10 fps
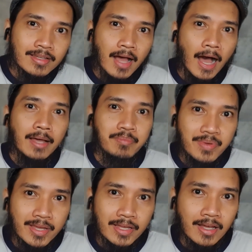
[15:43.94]
I'm
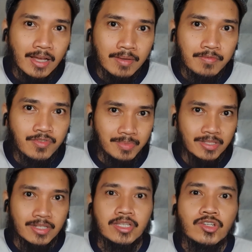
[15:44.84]
Ben. I'm from
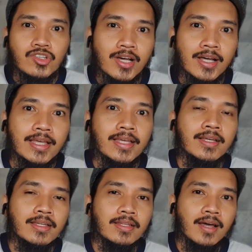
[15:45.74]
Indonesia,
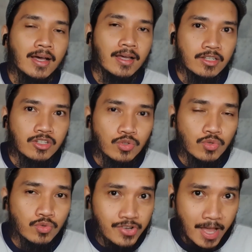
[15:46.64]
and I
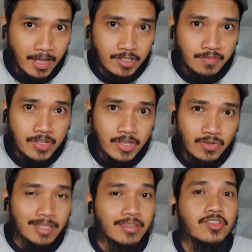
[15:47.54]
do reaction videos,
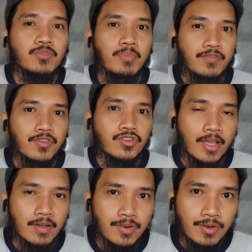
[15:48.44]
and this is my first
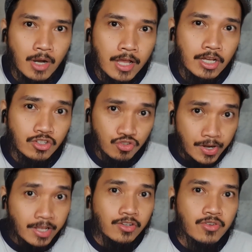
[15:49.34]
ever
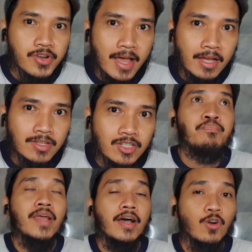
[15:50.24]
trailer
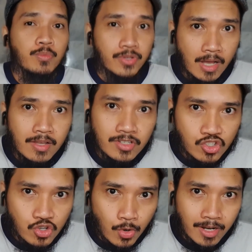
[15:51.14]
reaction. I hope you guys
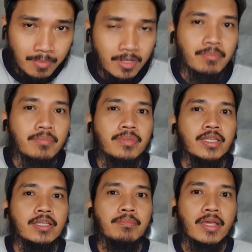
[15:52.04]
enjoy it. I'm gonna
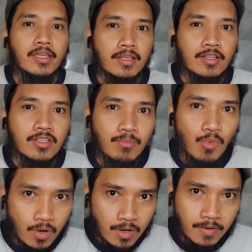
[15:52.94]
be making some
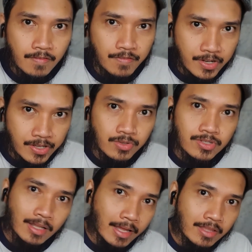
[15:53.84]
more
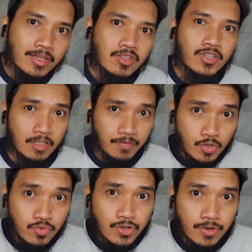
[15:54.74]
videos like this in the
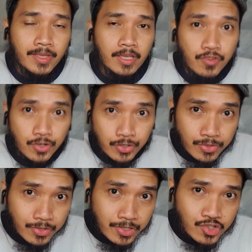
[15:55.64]
future. If you're new
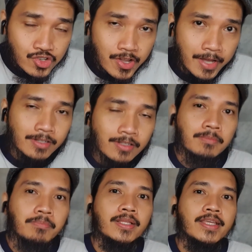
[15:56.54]
to this
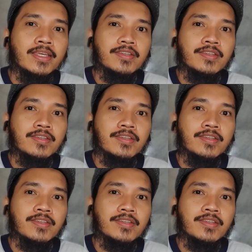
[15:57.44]
channel, please